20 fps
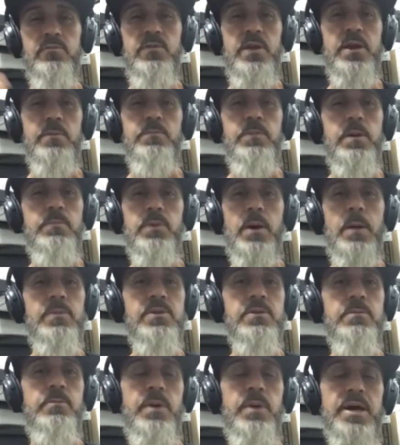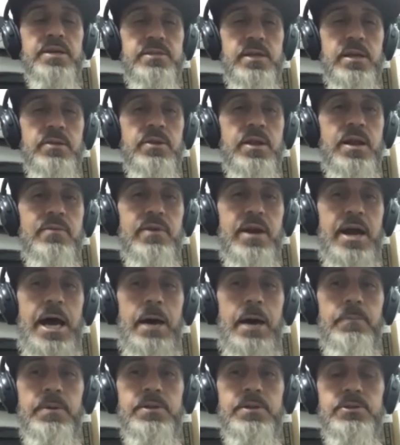it, probably the best thing that ever
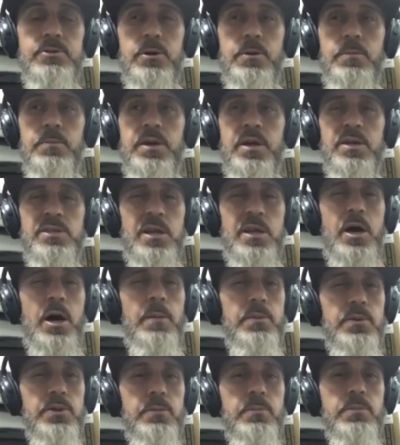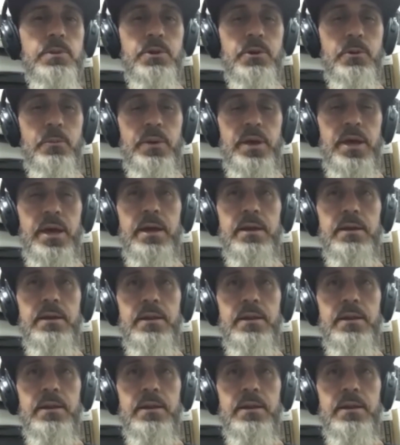happened to him, because it humbled him a little bit.